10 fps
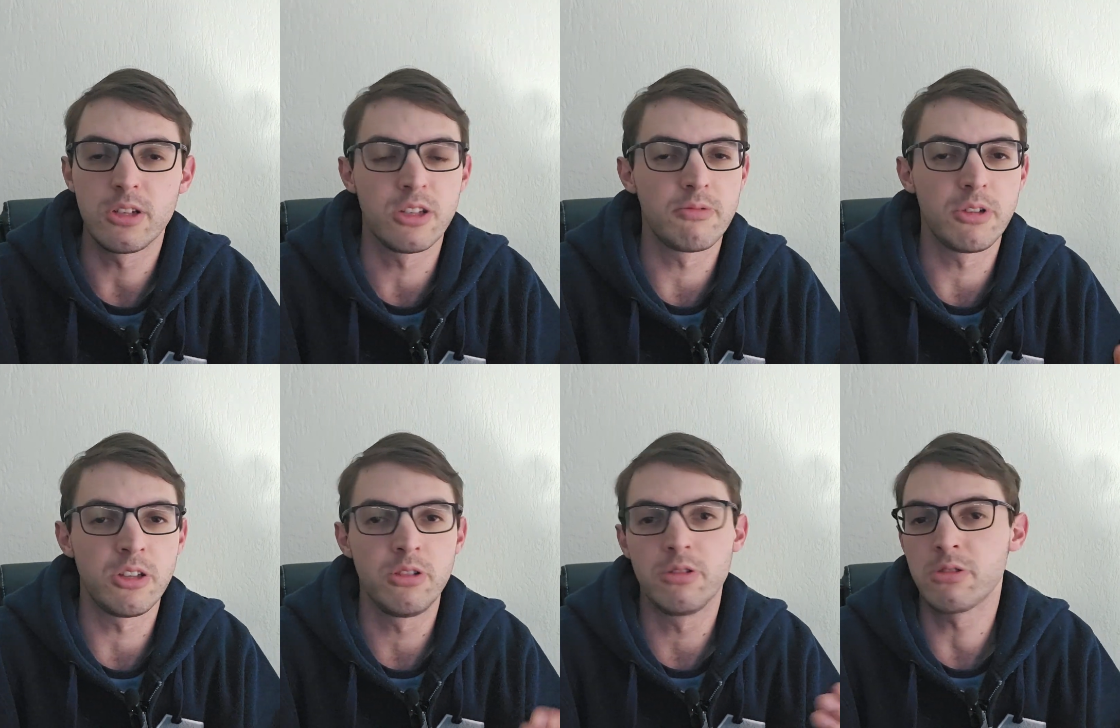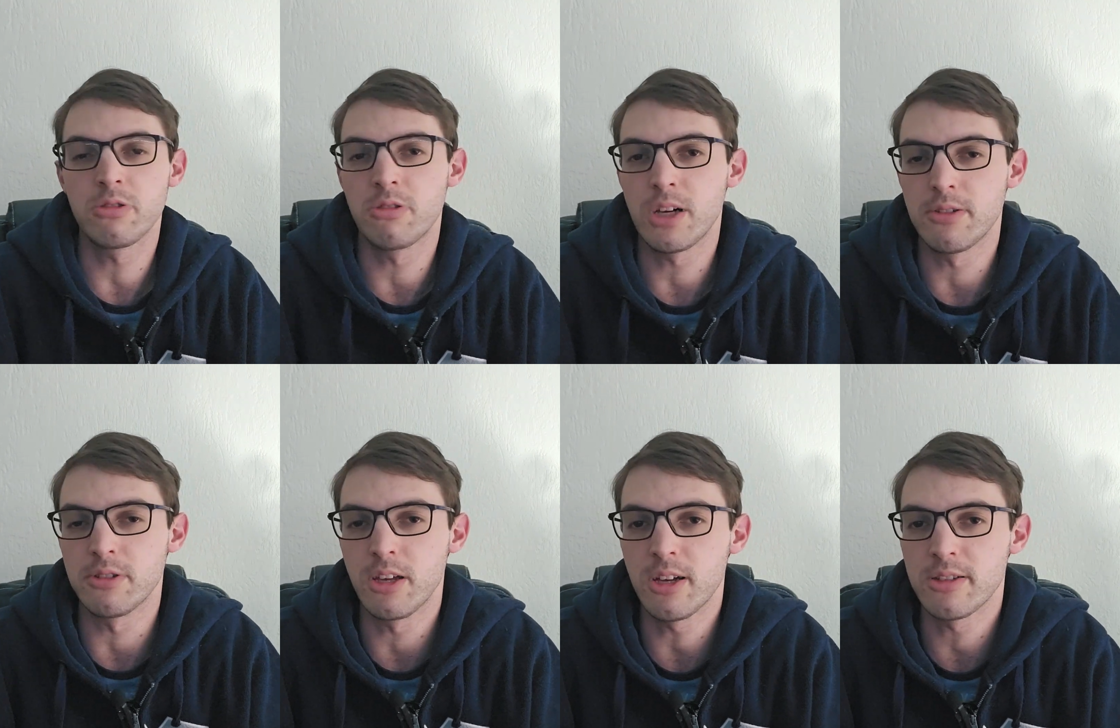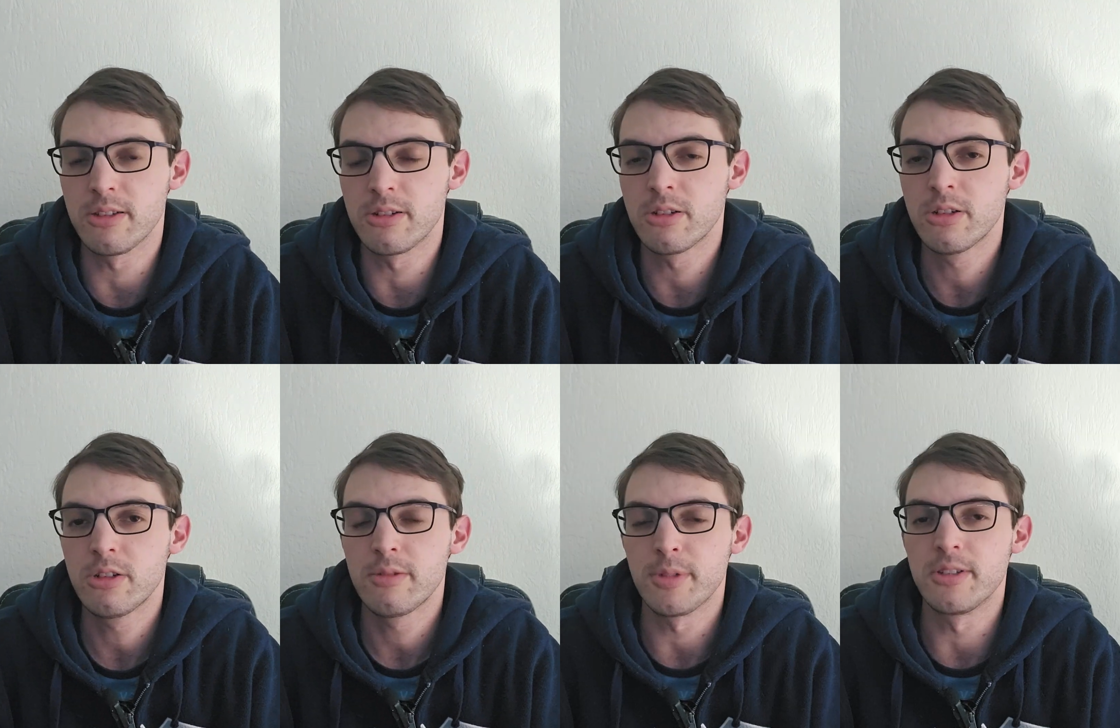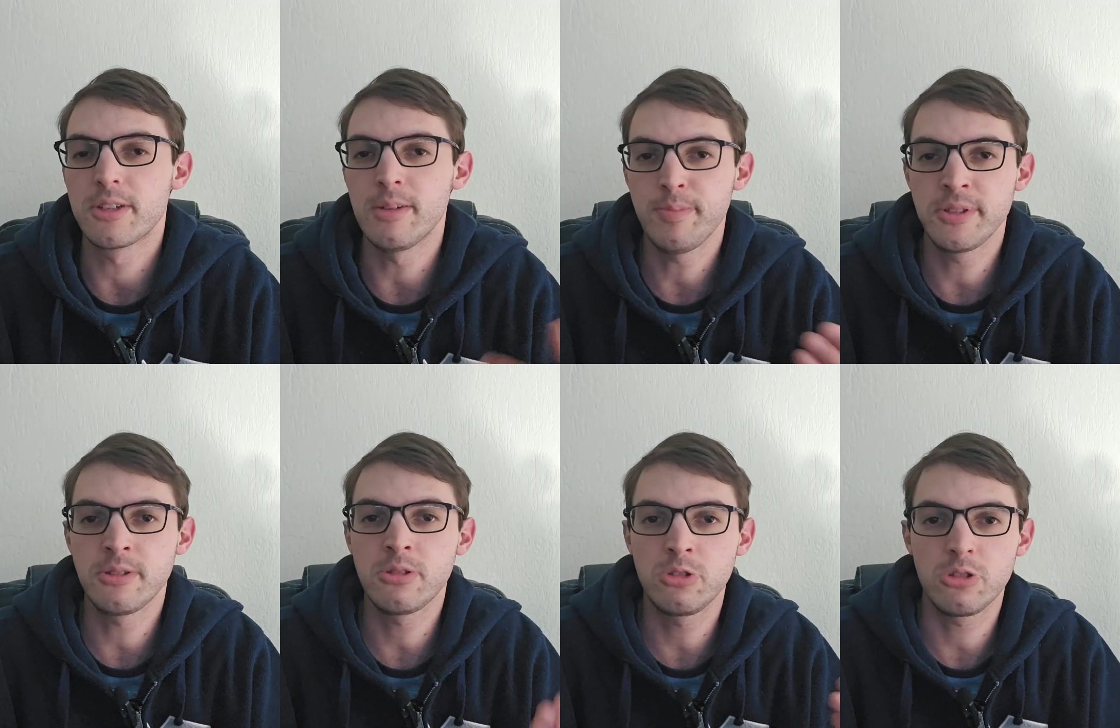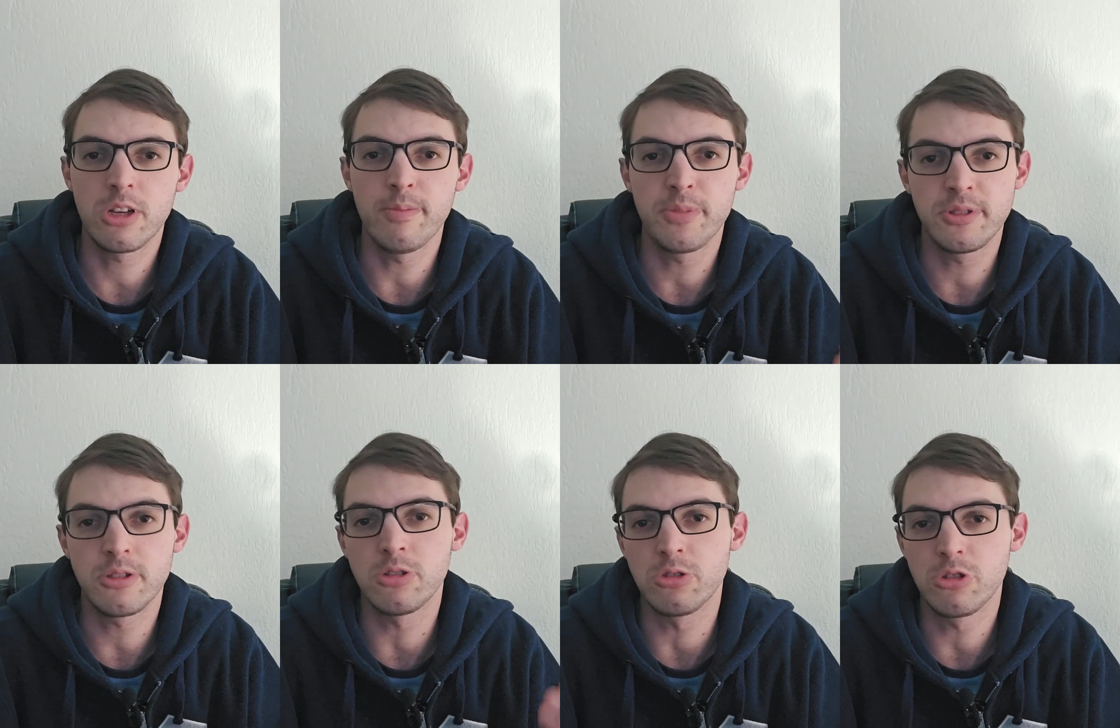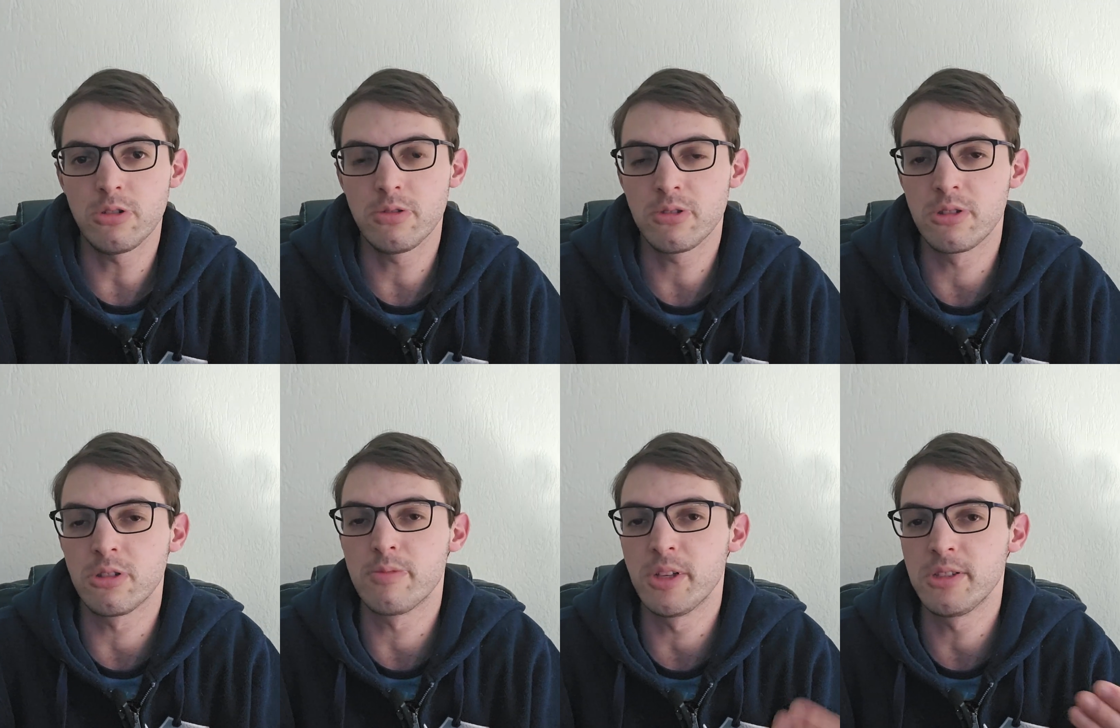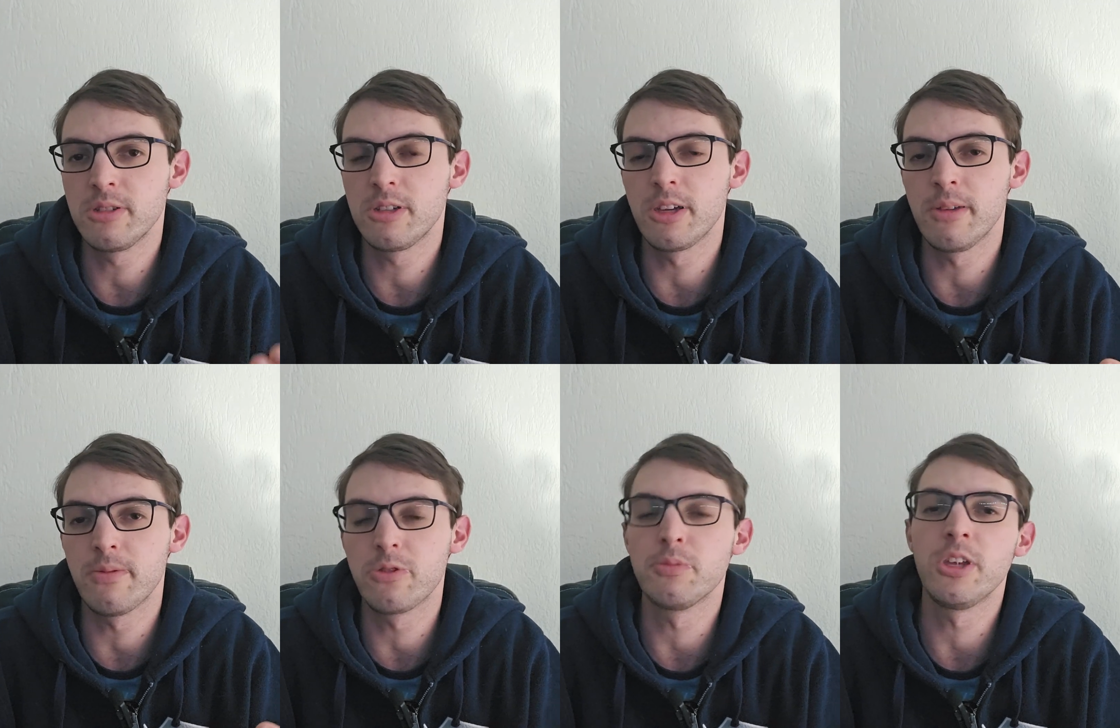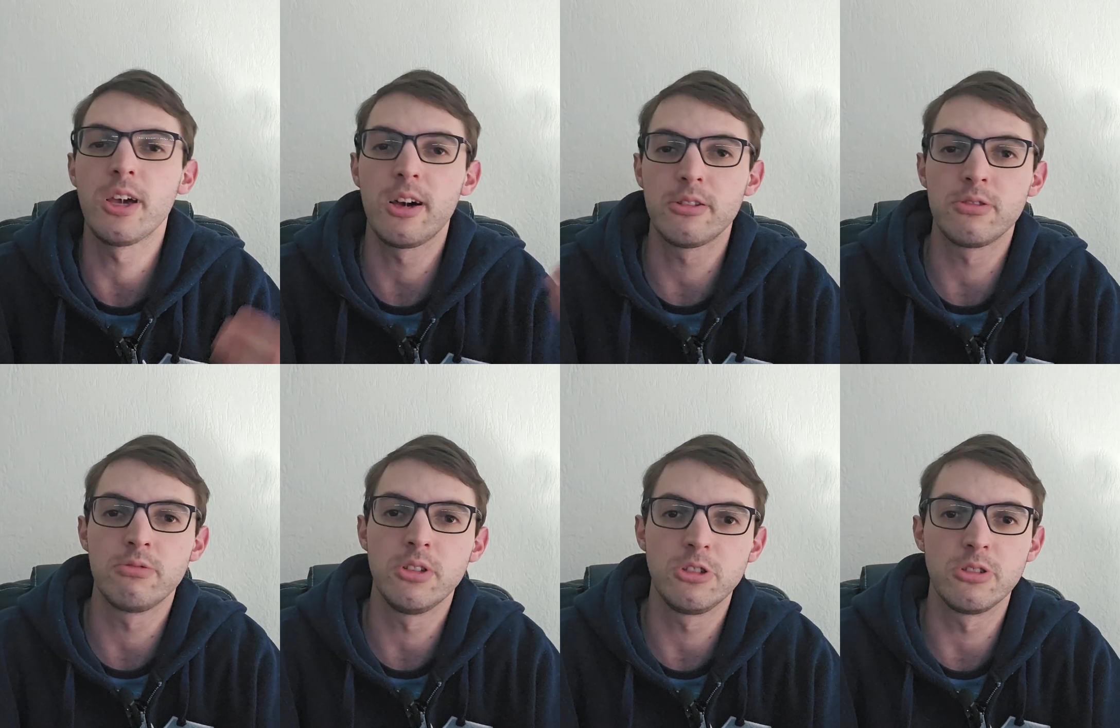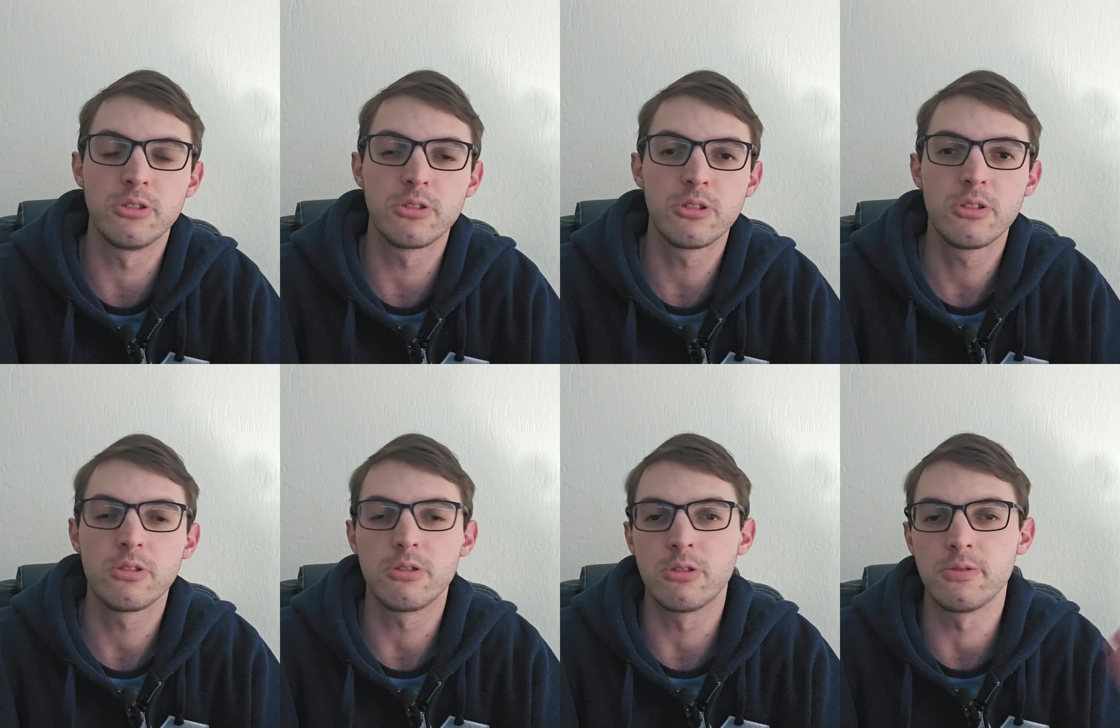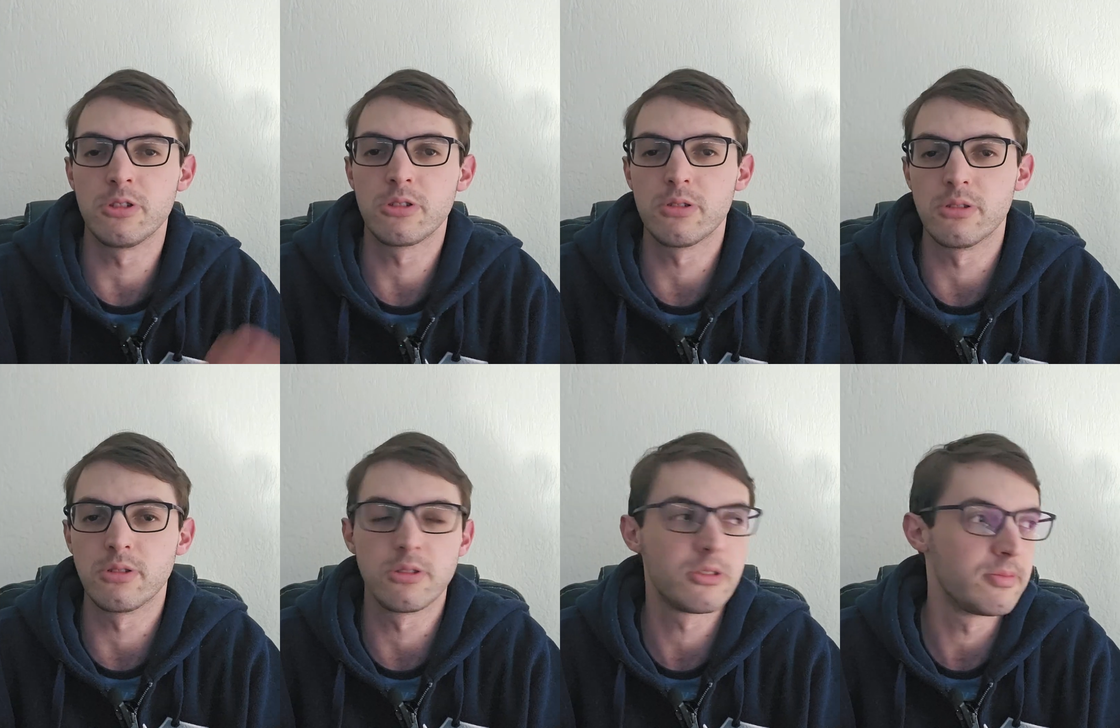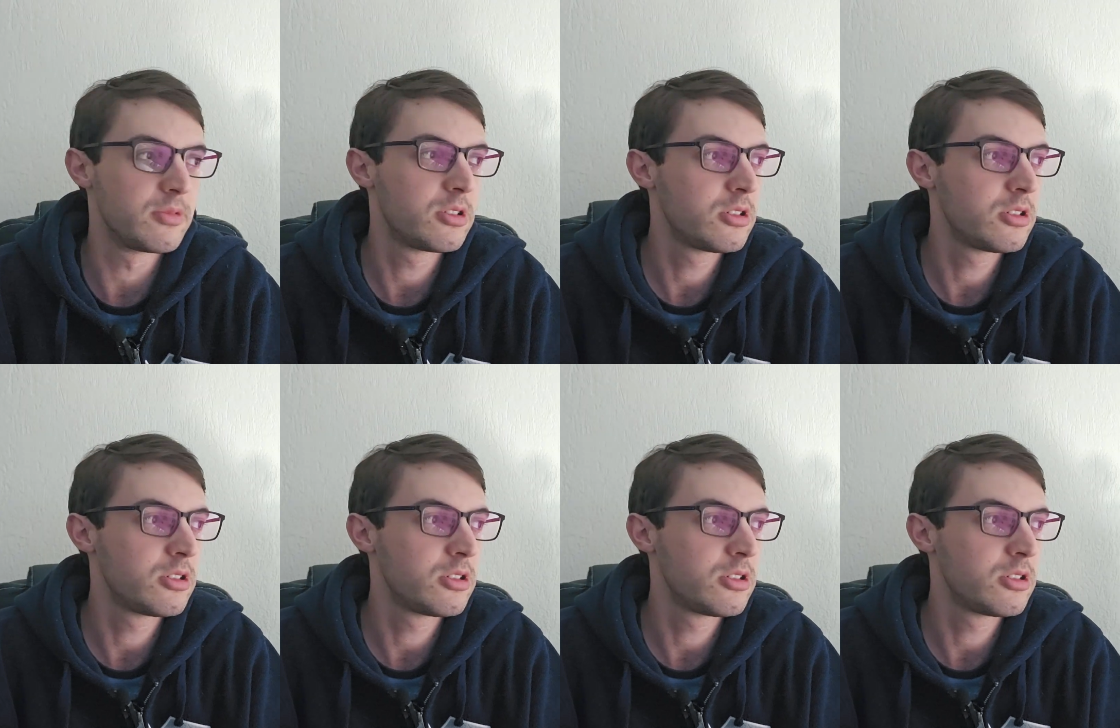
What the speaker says: And we don't know how it got there, but its composition shows that it basically came from the outer reaches of the solar system.